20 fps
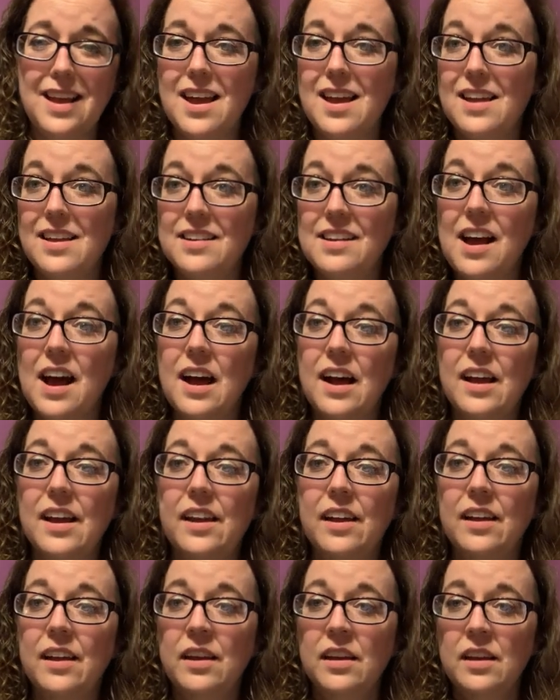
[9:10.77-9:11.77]
and
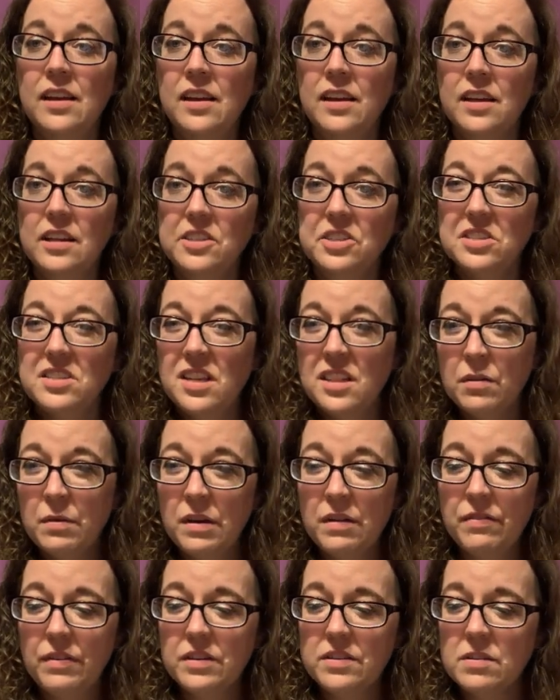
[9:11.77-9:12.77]
I just like the way
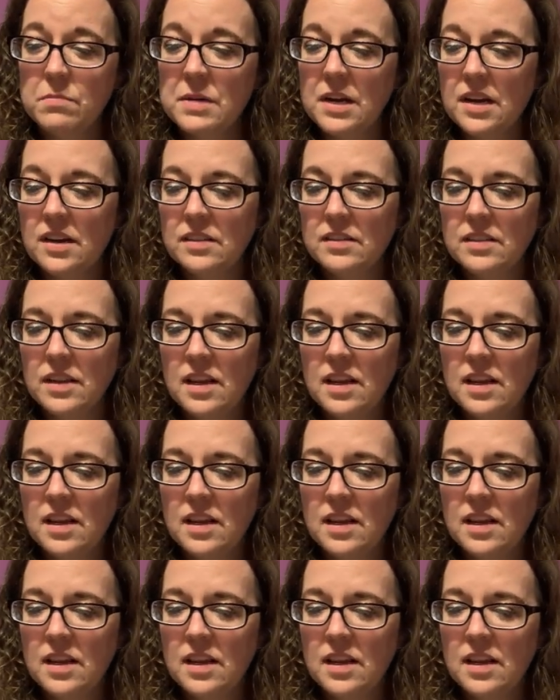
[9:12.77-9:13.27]
it feels on my eyes.